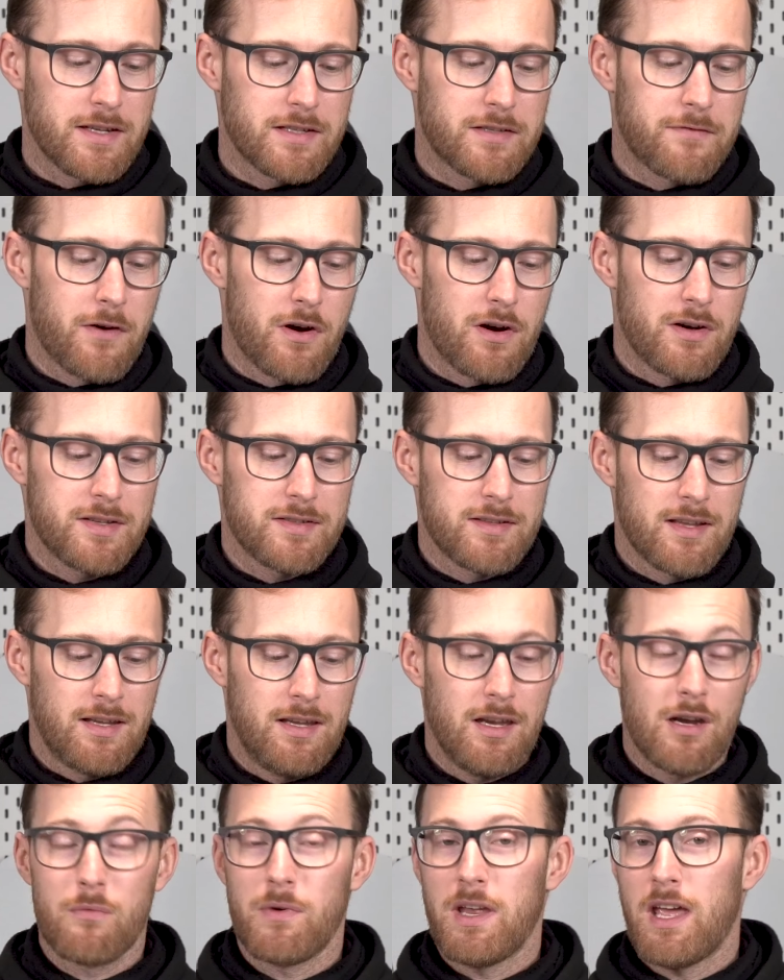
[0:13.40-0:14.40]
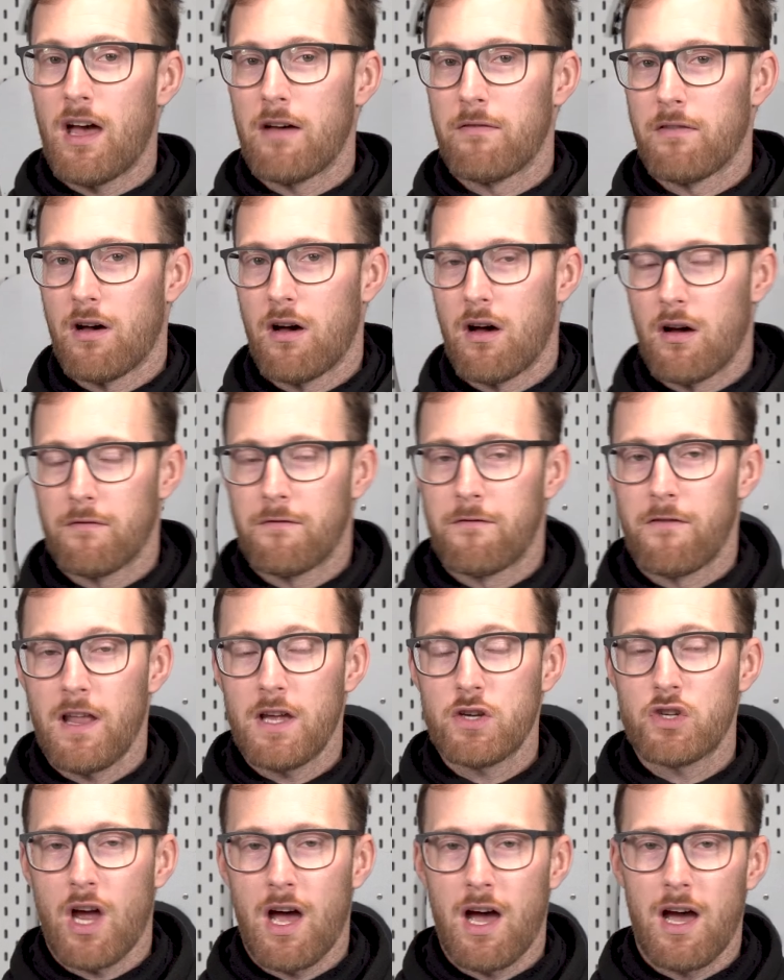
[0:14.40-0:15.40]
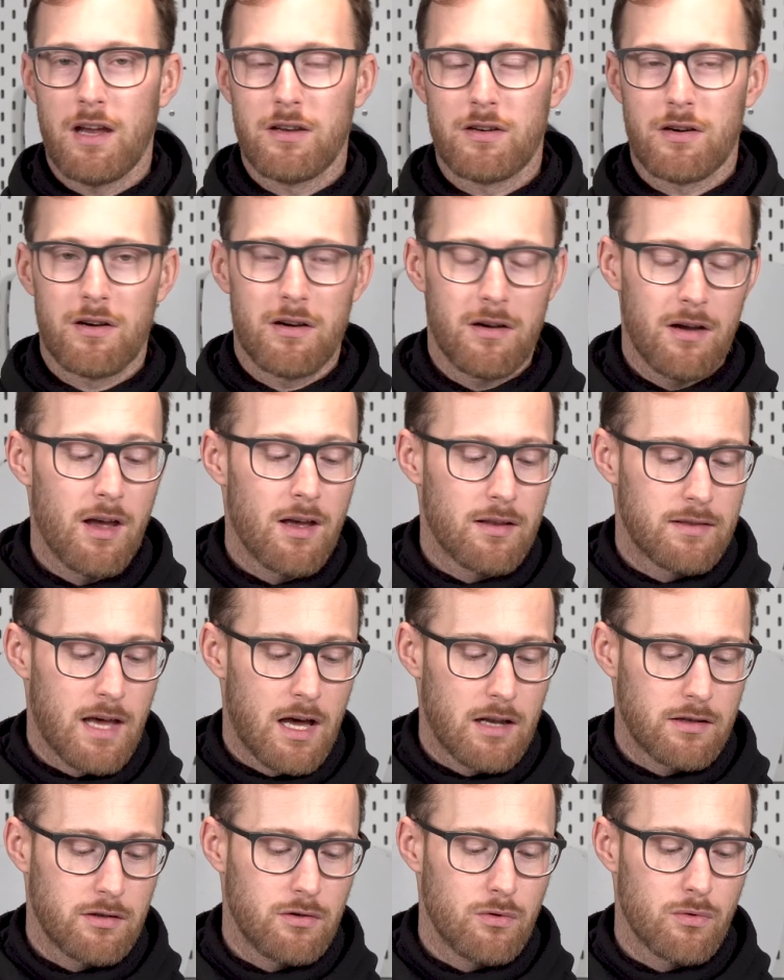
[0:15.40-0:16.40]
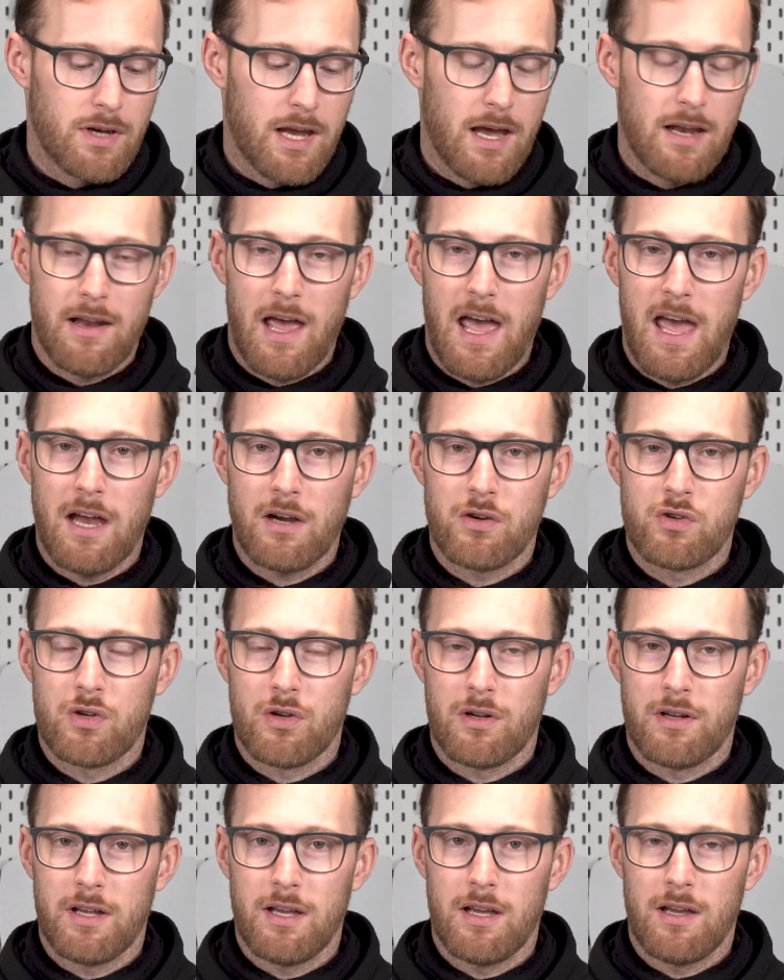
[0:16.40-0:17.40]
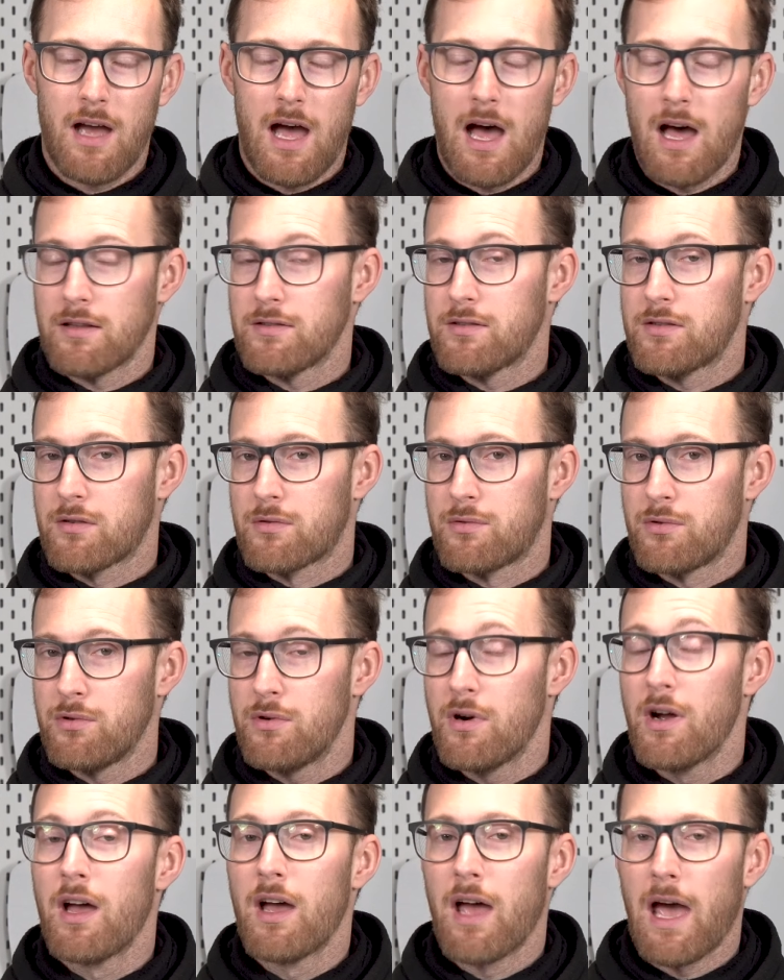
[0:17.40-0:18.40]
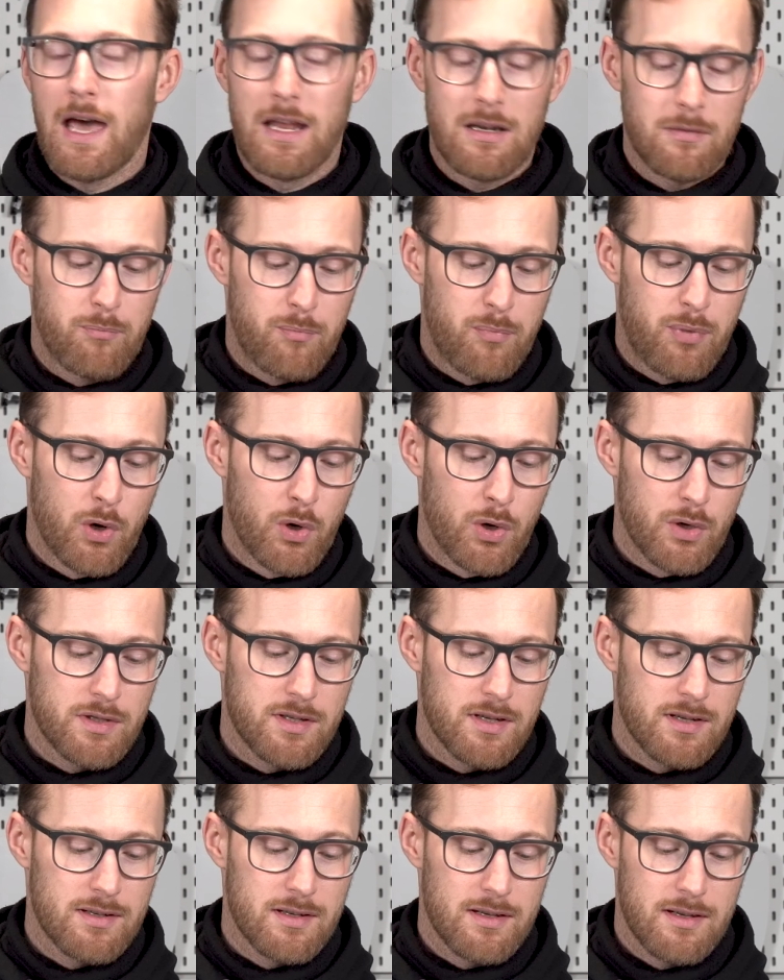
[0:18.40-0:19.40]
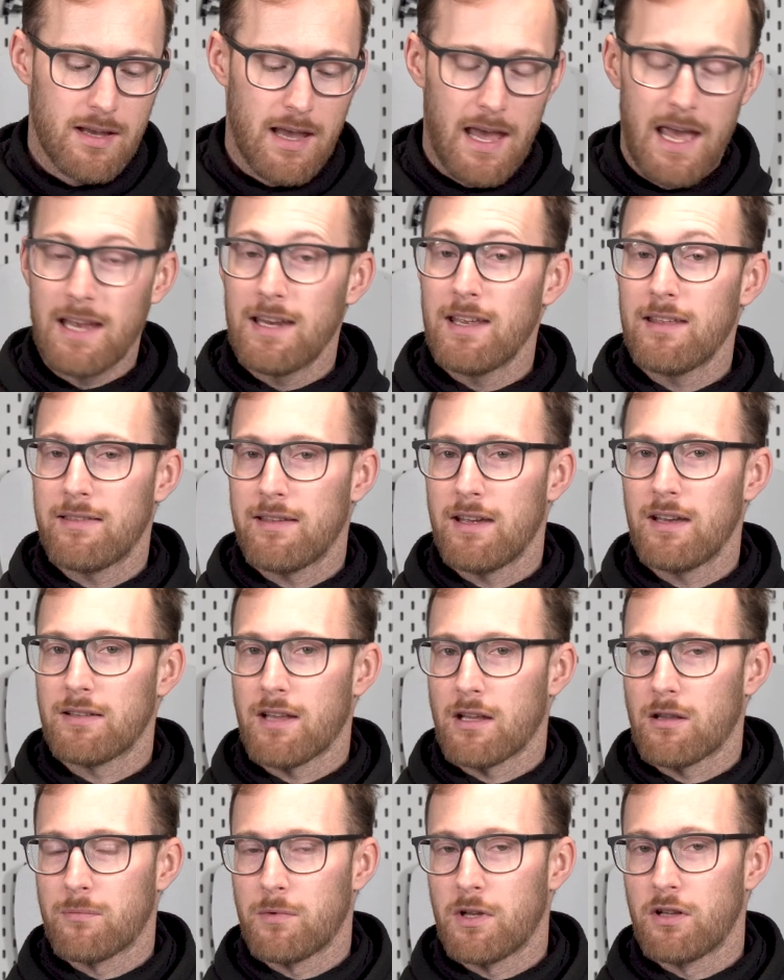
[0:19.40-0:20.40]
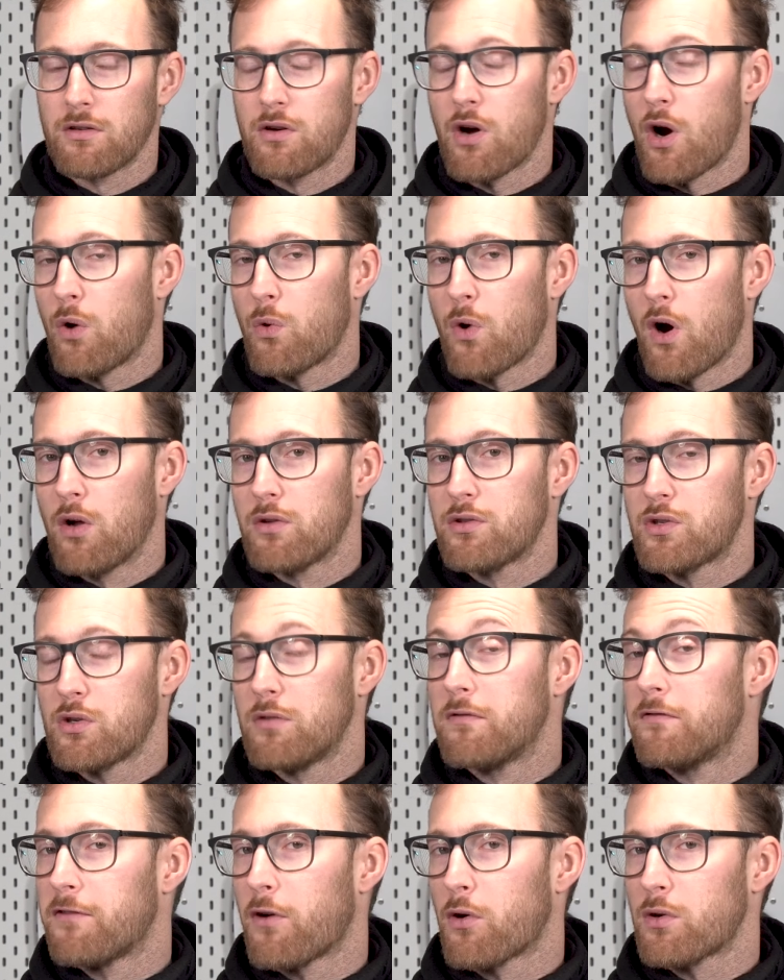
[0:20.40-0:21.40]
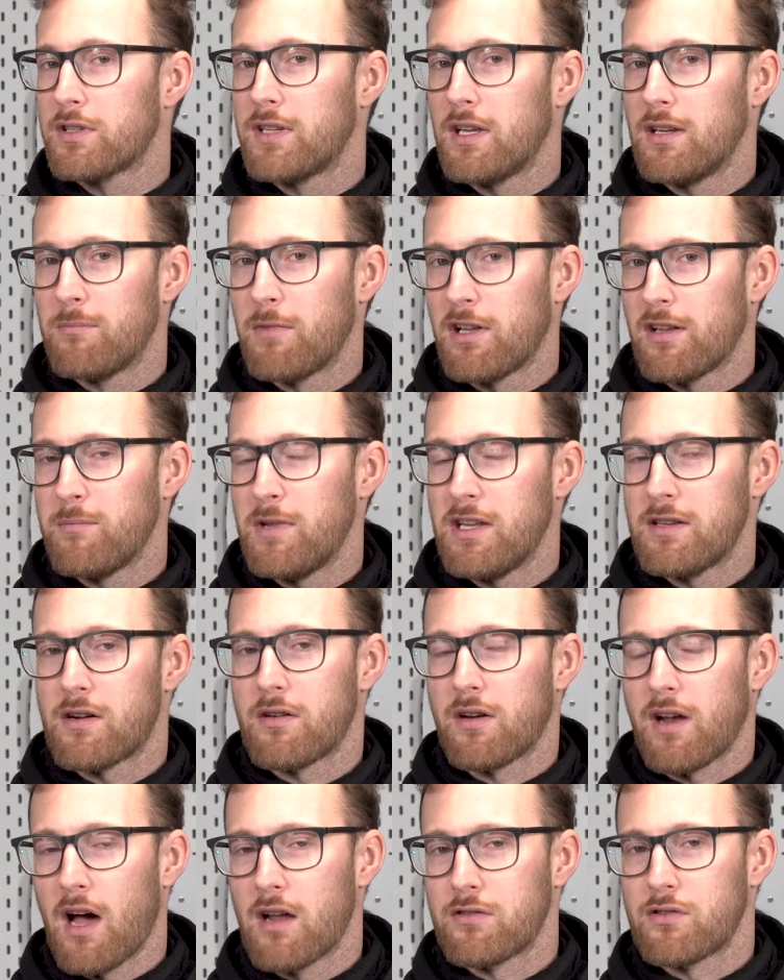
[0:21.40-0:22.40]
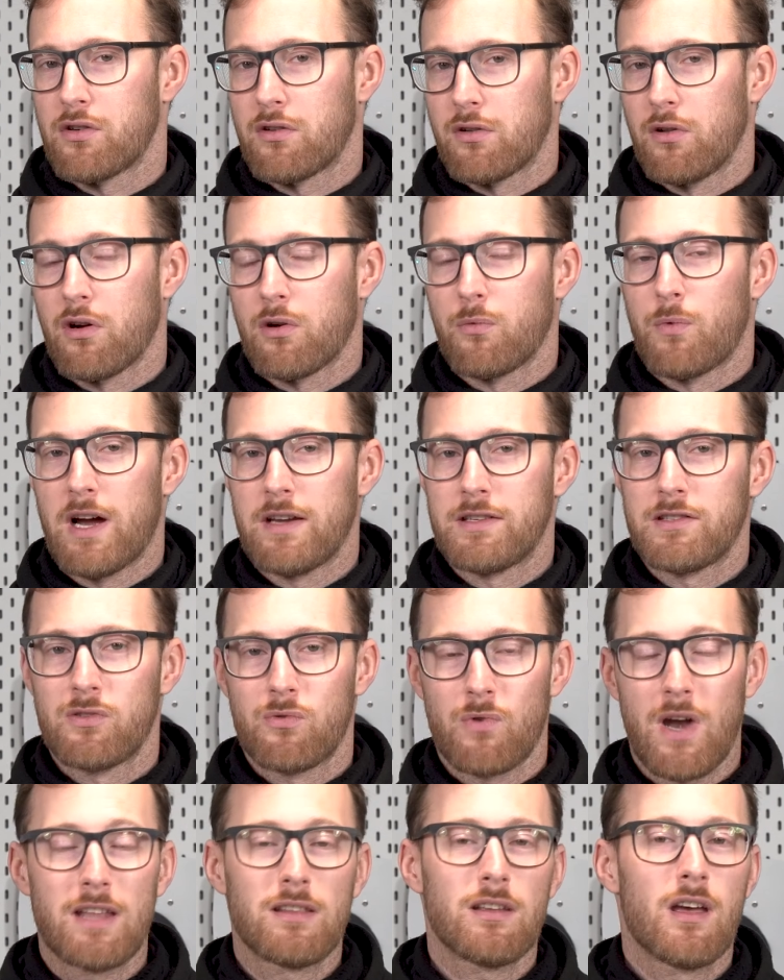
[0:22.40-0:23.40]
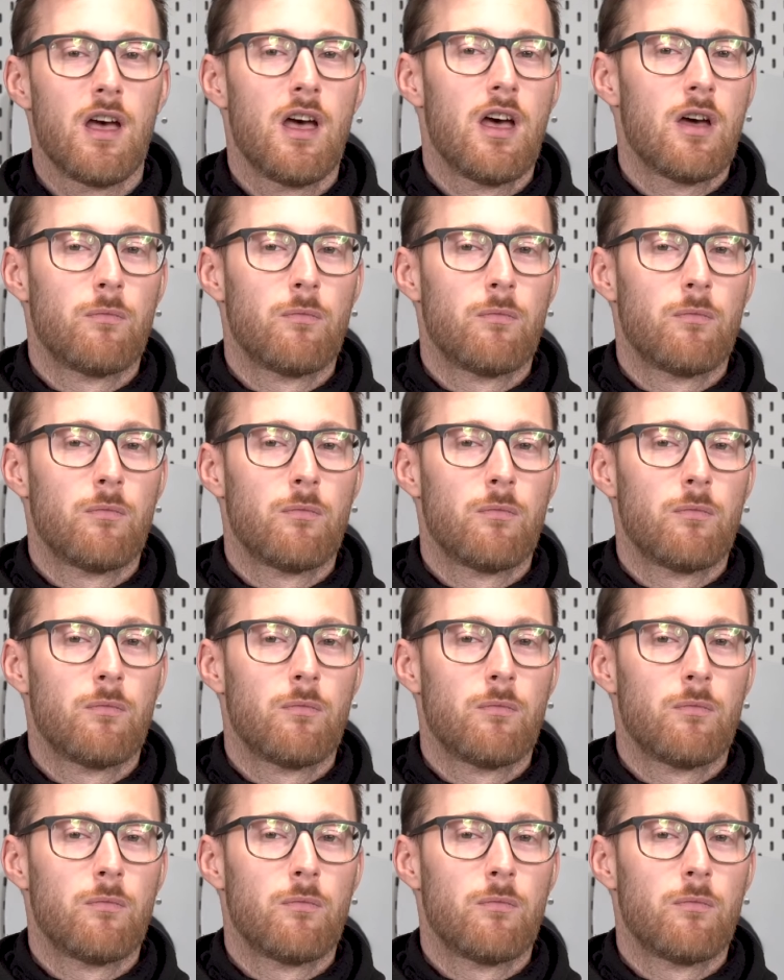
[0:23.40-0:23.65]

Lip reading: things first, here we have a flash hider that you can actually unscrew and put anything that will go onto 14mm counterclockwise thread,